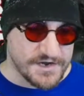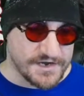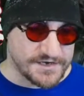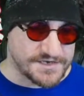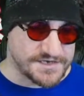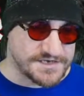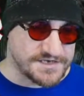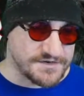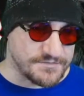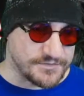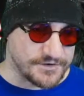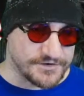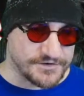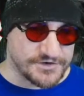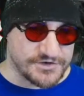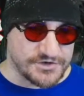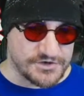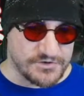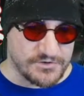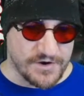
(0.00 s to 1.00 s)
It's similar
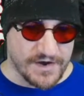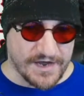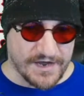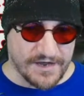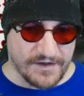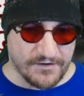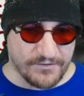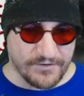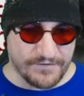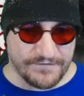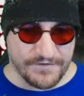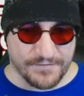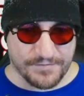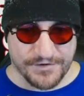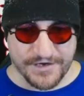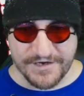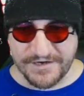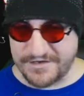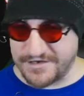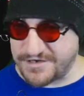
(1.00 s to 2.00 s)
to how if you're
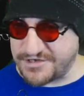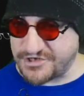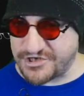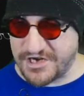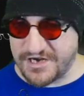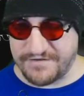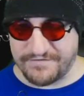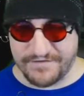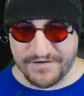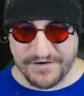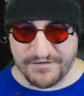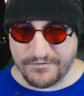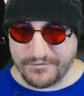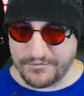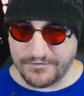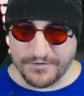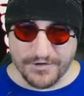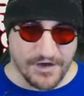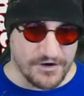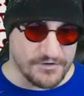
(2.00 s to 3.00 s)
playing Nishaven
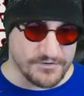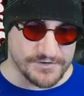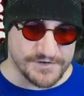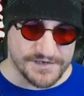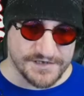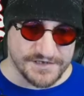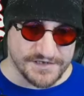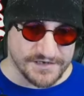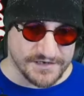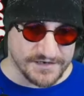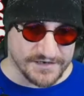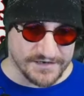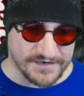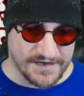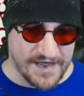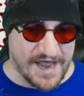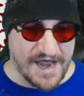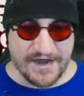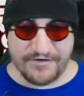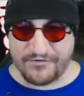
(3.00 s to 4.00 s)
or Lost, uh,
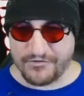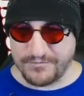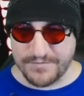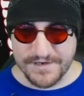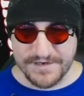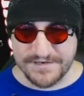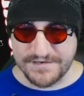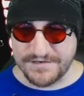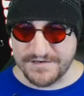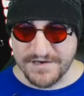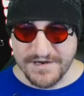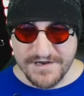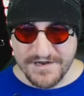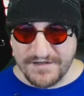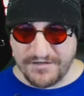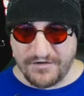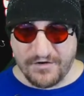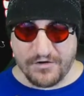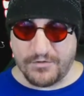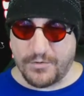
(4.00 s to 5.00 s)
Irem is
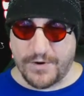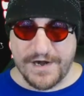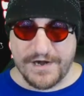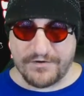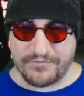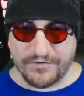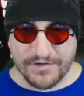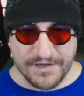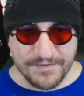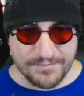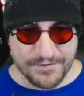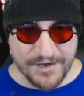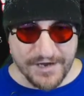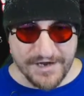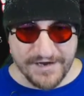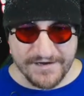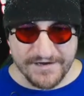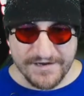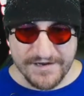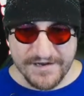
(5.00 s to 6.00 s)
the only way to really
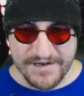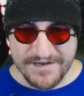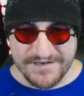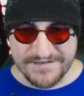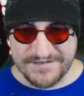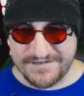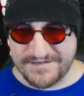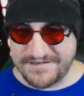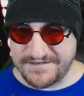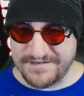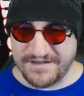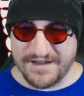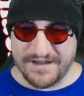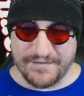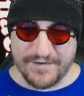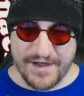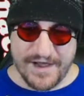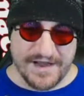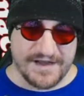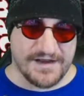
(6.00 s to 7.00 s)
play it.
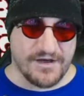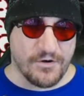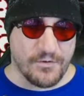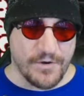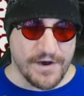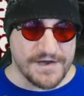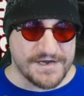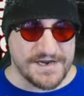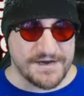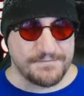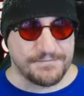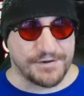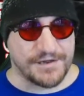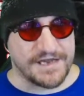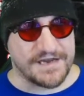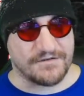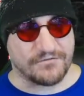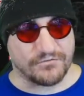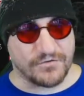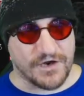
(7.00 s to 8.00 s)
Now, I know I did
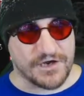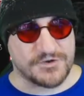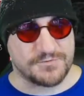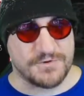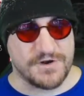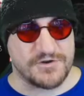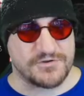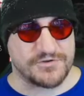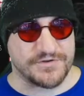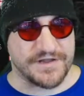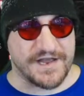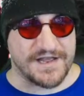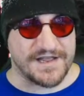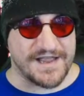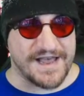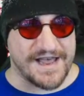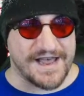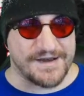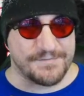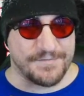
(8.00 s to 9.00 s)
play a Rush Mage with
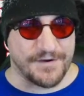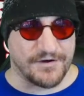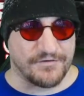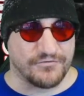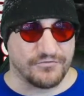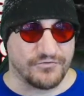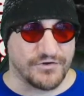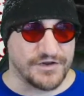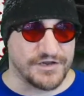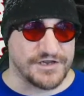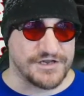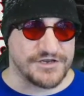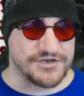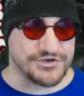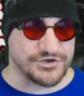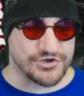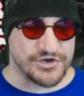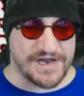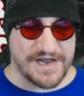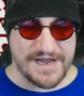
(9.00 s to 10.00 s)
Elad, but really you
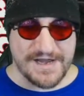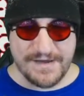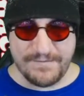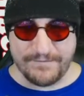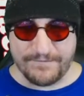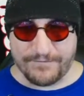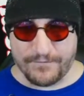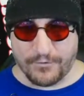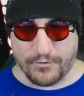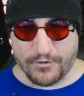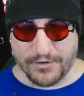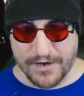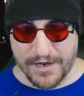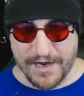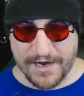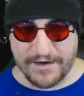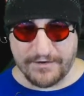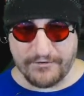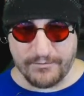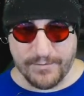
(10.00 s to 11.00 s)
should aim for an
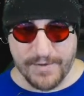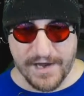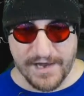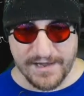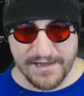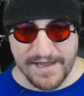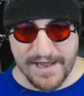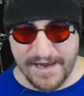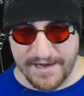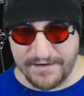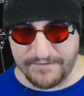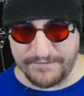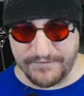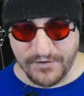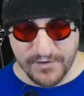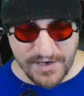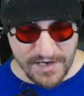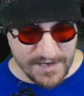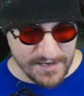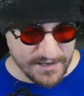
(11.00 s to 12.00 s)
Irem Elad if
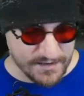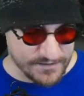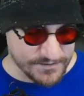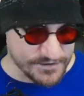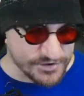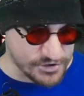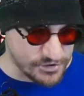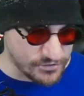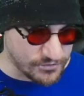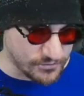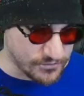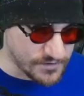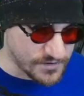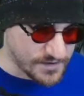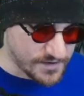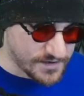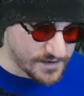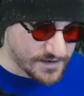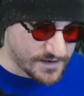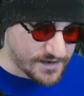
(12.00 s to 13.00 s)
you can too.
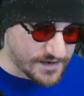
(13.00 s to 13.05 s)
